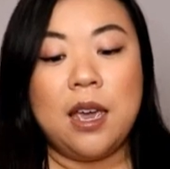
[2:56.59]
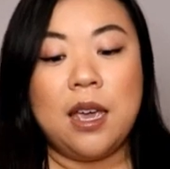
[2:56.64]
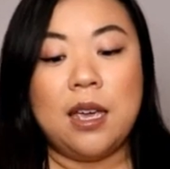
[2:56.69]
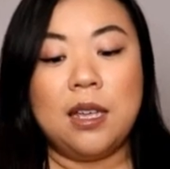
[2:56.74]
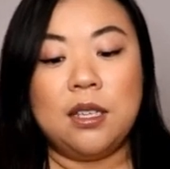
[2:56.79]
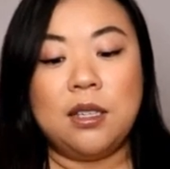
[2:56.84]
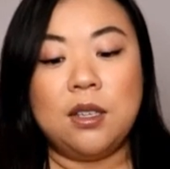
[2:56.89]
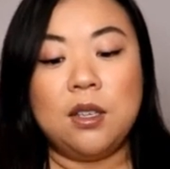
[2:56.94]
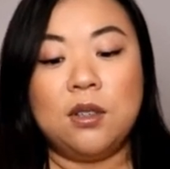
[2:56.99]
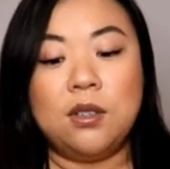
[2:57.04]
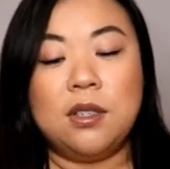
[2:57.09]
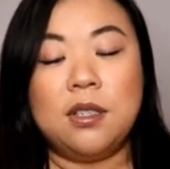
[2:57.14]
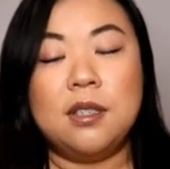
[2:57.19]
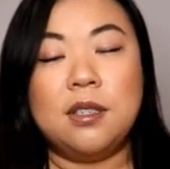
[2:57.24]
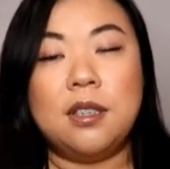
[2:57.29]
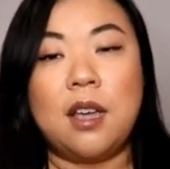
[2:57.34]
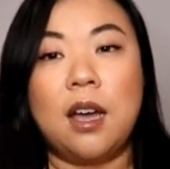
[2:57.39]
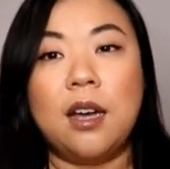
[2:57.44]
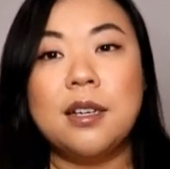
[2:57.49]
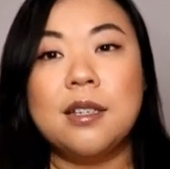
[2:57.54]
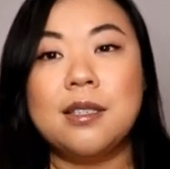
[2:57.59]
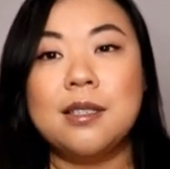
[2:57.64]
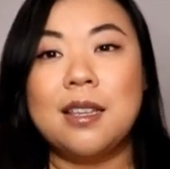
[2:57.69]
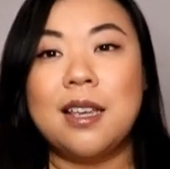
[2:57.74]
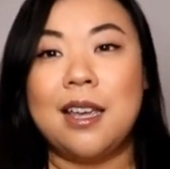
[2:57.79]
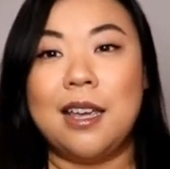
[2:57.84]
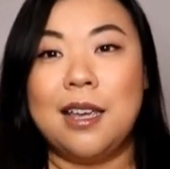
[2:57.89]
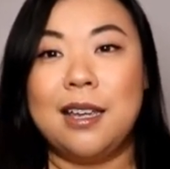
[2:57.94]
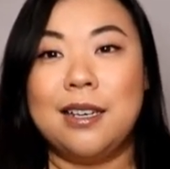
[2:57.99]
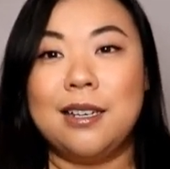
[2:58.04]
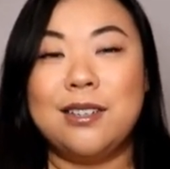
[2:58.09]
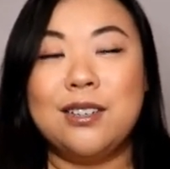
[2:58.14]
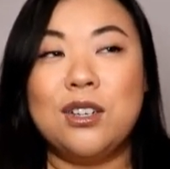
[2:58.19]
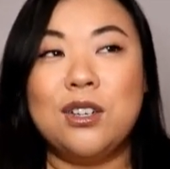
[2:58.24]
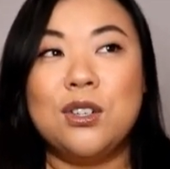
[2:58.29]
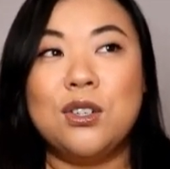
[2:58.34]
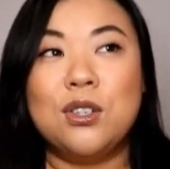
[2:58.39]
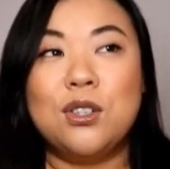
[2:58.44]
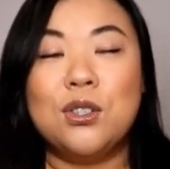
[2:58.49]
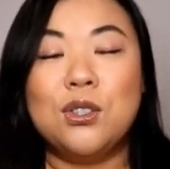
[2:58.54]
It sucks
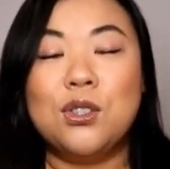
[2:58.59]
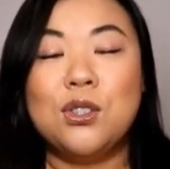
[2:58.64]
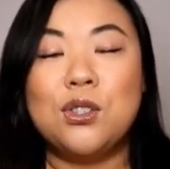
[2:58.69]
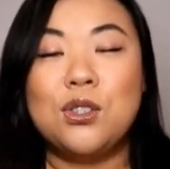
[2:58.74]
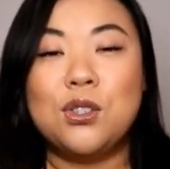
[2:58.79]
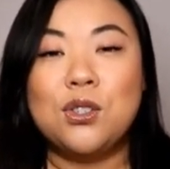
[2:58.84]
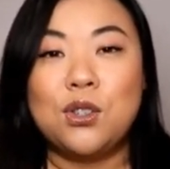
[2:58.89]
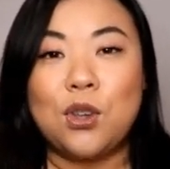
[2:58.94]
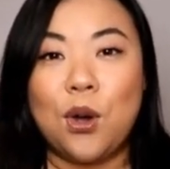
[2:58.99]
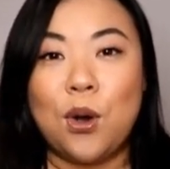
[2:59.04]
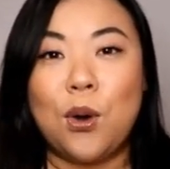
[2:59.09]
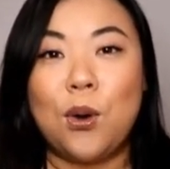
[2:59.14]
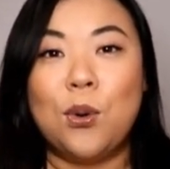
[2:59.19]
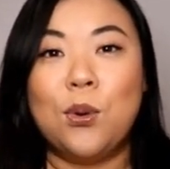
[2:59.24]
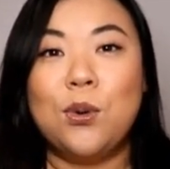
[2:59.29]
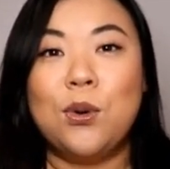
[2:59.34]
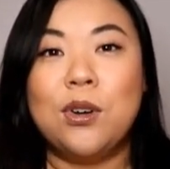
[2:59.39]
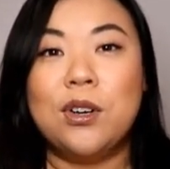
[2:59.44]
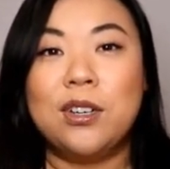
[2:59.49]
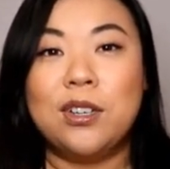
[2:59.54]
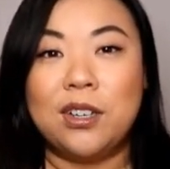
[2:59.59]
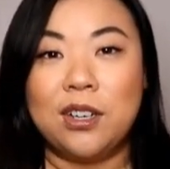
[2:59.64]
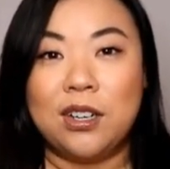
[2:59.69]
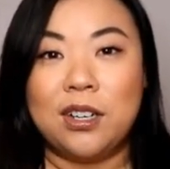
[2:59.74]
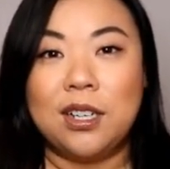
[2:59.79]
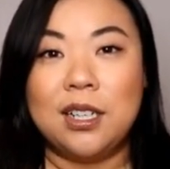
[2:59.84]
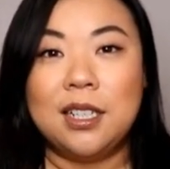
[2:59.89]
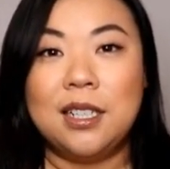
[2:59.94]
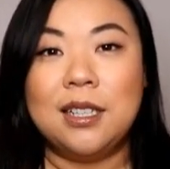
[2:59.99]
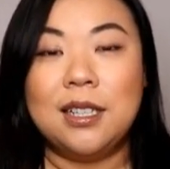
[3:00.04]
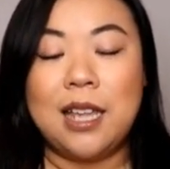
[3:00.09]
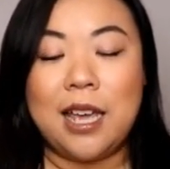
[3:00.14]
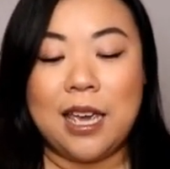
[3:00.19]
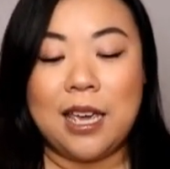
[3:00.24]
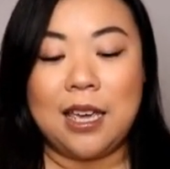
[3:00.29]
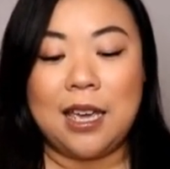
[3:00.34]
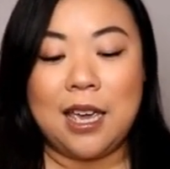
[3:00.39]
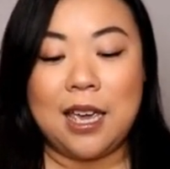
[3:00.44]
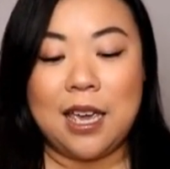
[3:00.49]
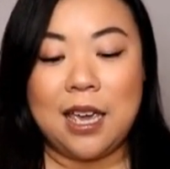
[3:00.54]
in so good,
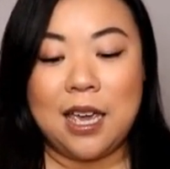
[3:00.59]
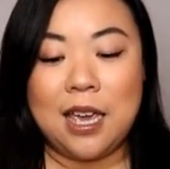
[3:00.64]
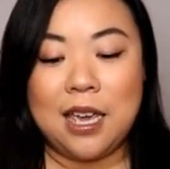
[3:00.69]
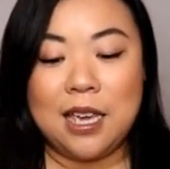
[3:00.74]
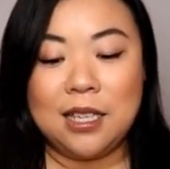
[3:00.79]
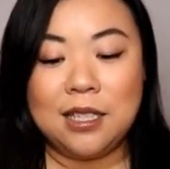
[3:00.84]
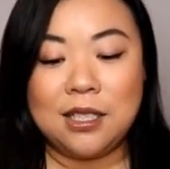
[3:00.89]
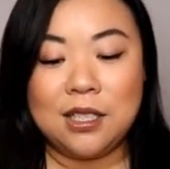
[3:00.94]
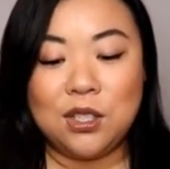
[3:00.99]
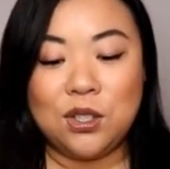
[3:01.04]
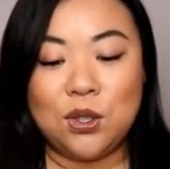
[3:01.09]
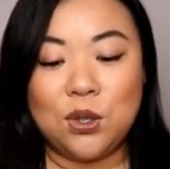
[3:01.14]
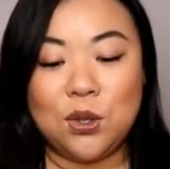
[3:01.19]
like it's